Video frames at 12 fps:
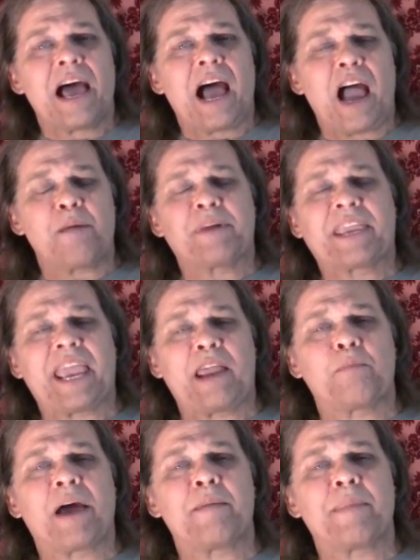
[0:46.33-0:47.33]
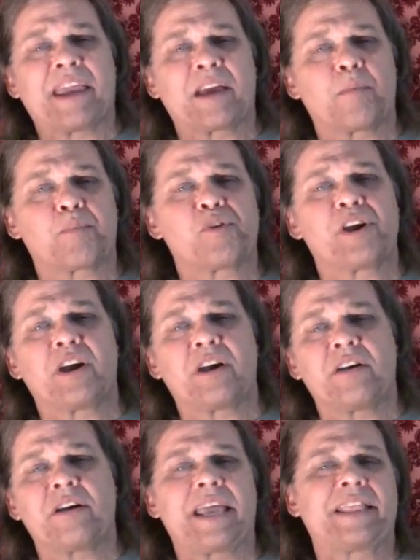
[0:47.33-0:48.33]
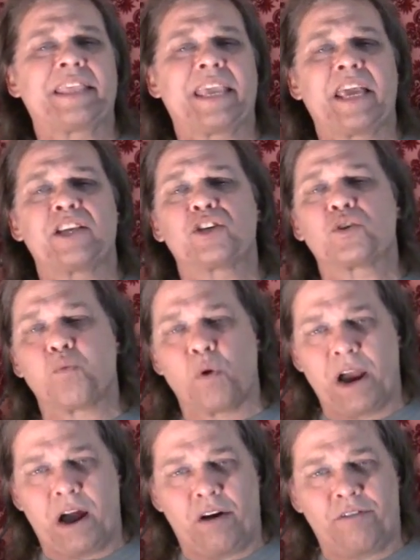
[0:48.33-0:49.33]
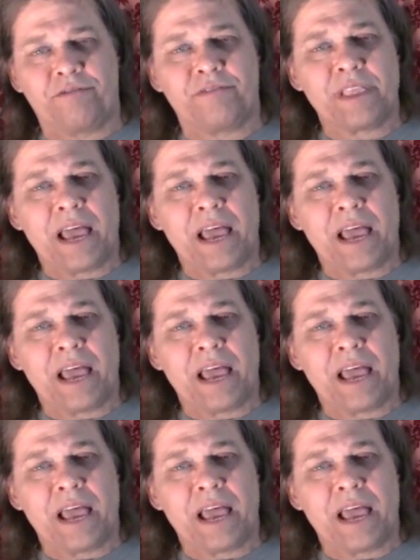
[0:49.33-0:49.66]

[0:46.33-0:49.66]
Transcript: I began my makeup career at the age of 12.